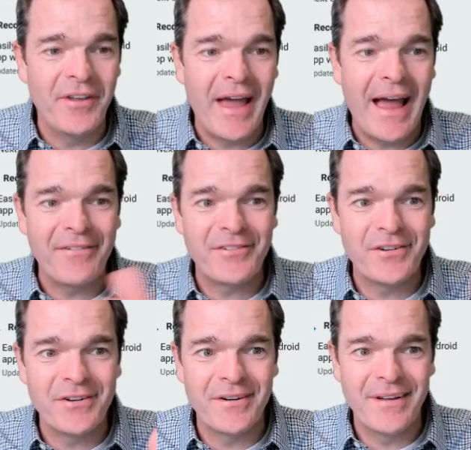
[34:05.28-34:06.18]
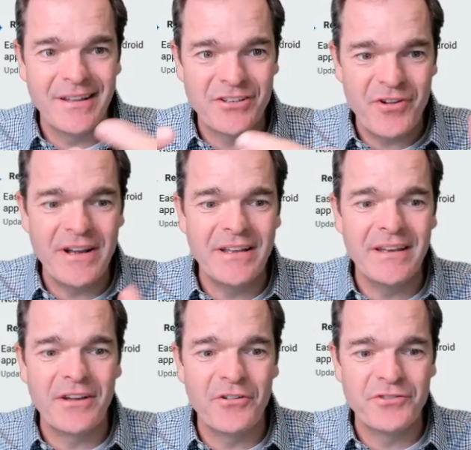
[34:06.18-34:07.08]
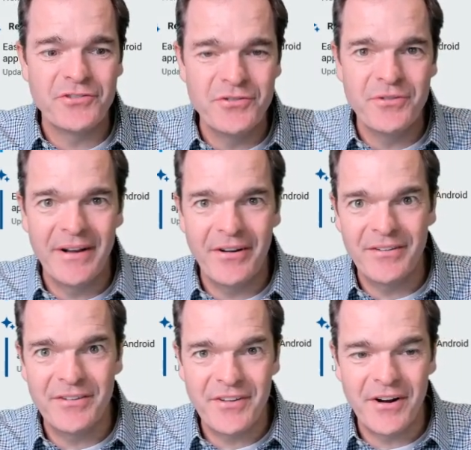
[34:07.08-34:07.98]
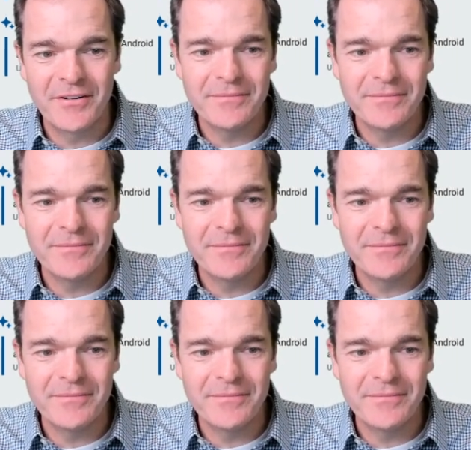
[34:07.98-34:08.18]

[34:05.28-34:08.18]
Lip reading: After it's created, it goes to an onStart.